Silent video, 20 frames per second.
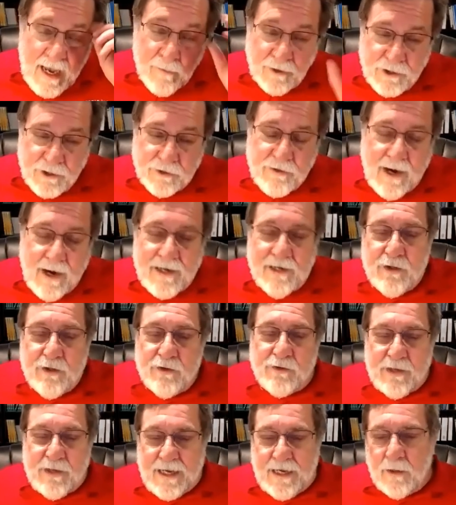What you're trying to do
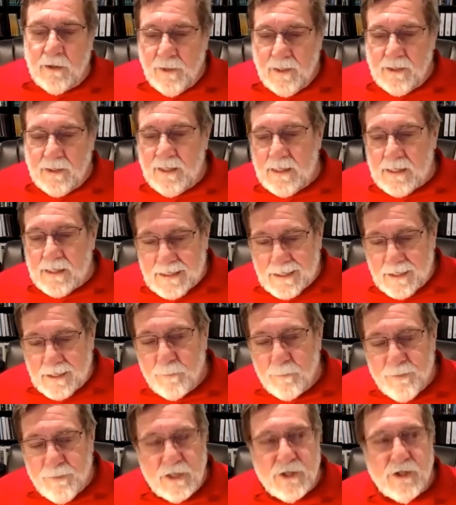is get a really clear
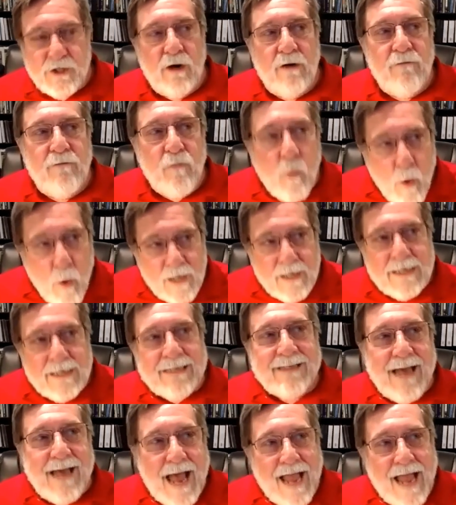picture of what
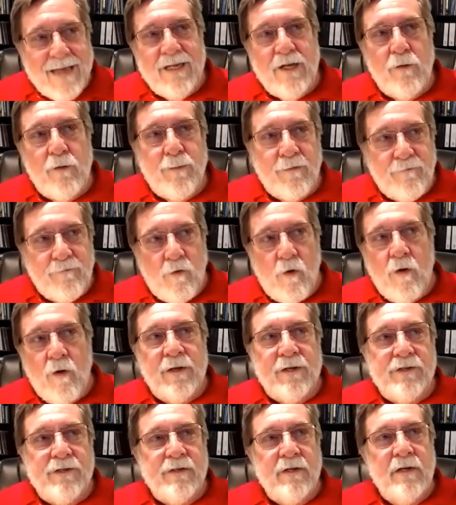is ideal
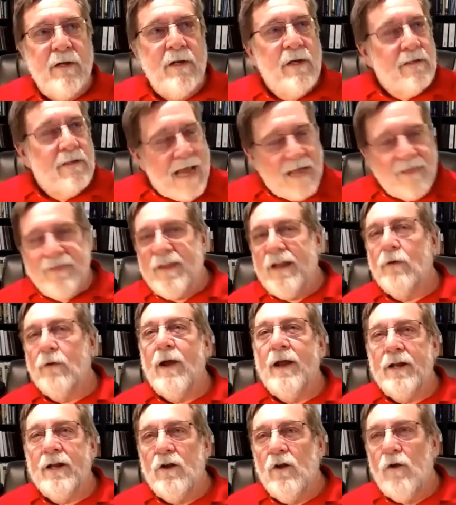performance, not
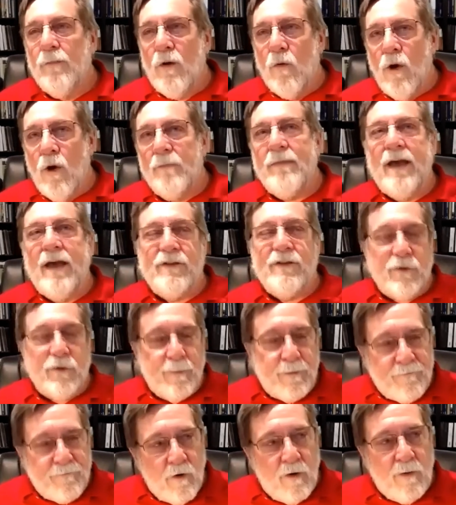theoretical, but what master
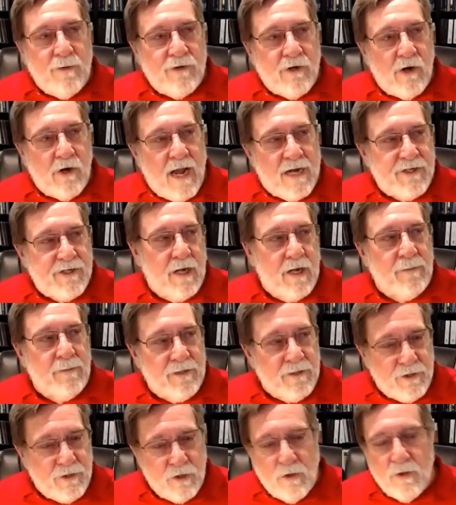performers are actually able
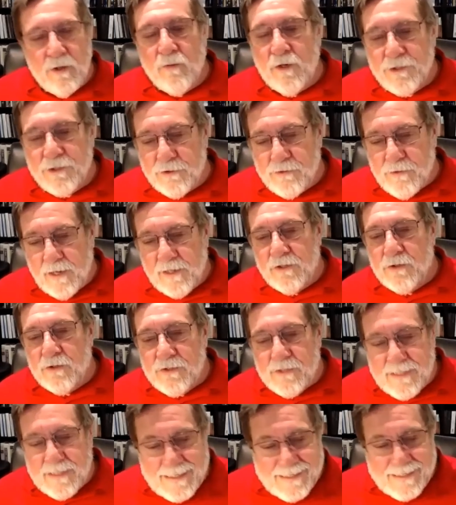to do. And what you're trying to do
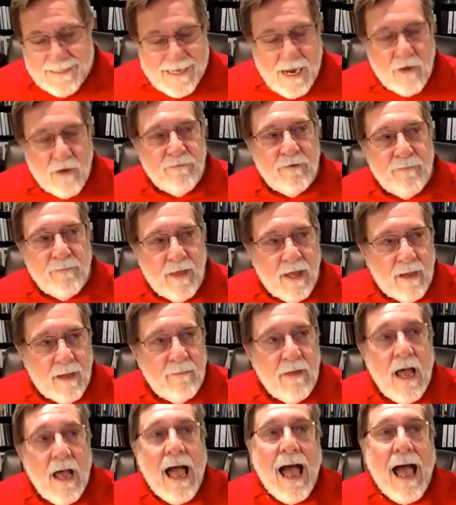is tease out from
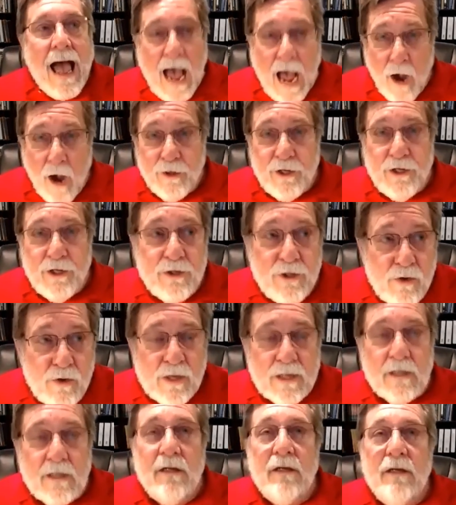them, how do you do
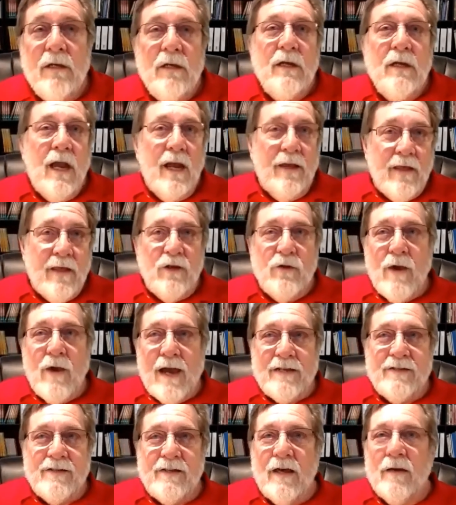it? And then you
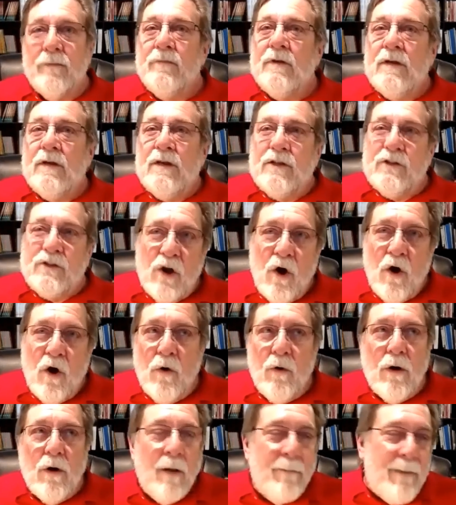ask them,
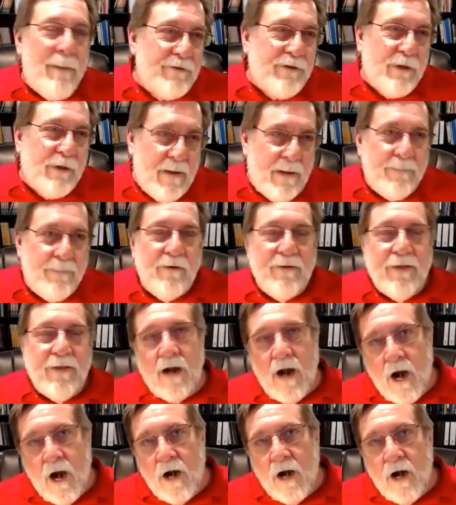so about the people
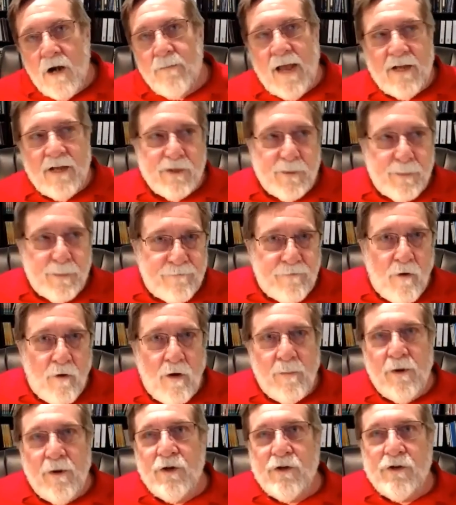that aren't master
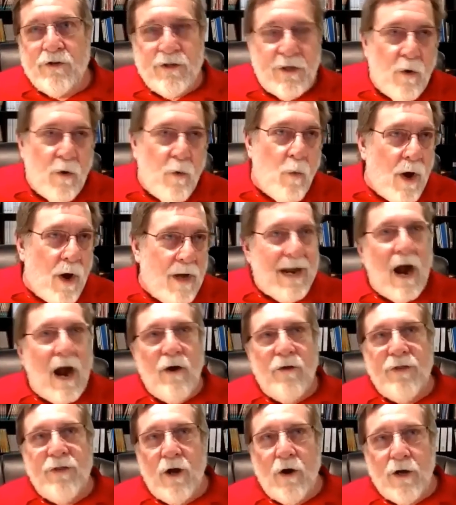performers, you know, what
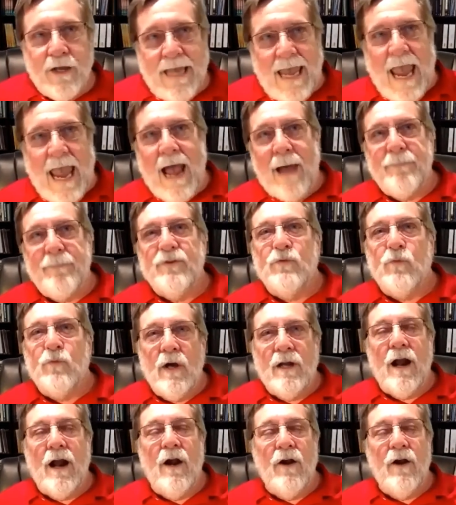are their gaps?
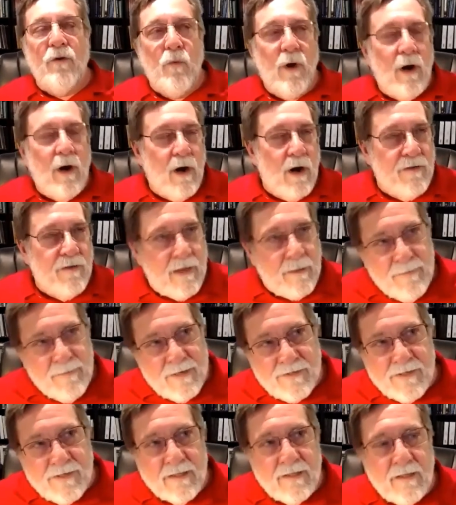Where are they
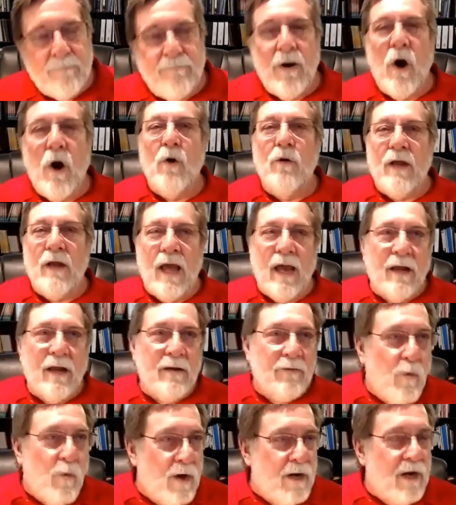missing the boat?
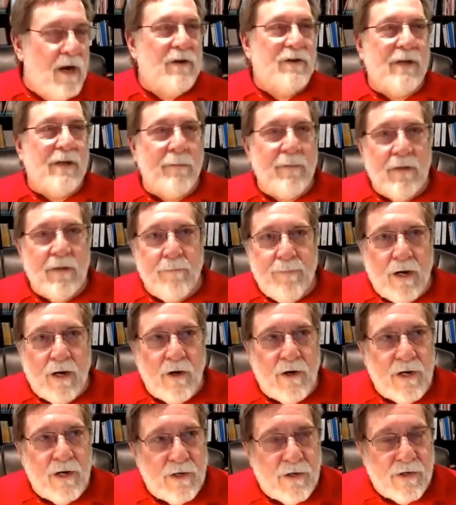And what are some of the
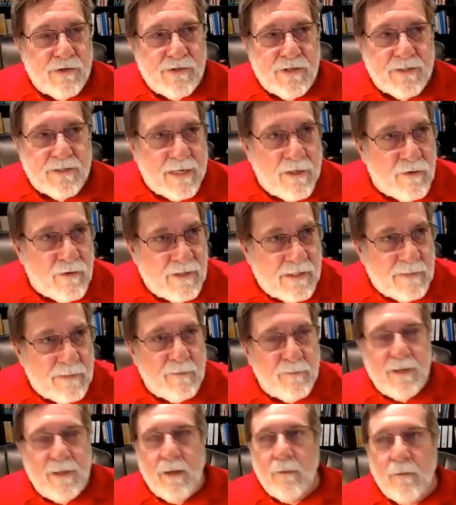barriers that they don't seem
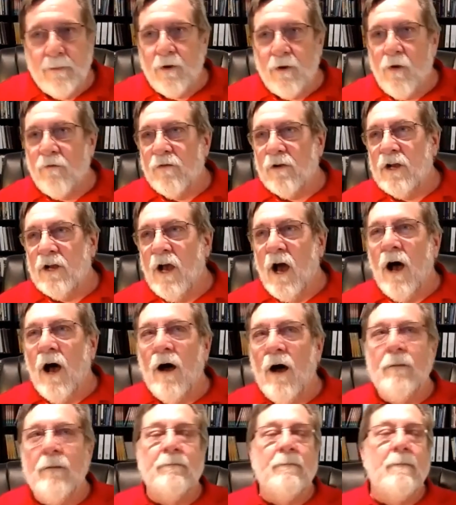to be able to
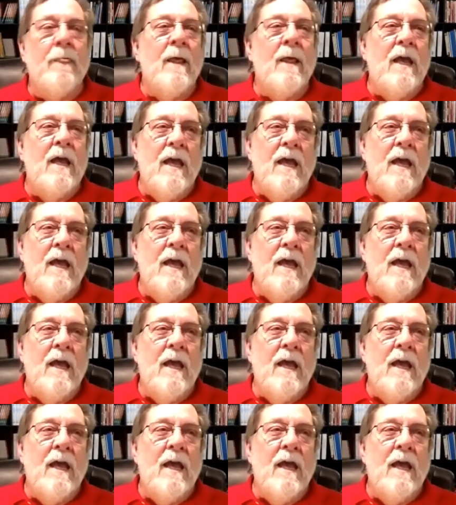overcome?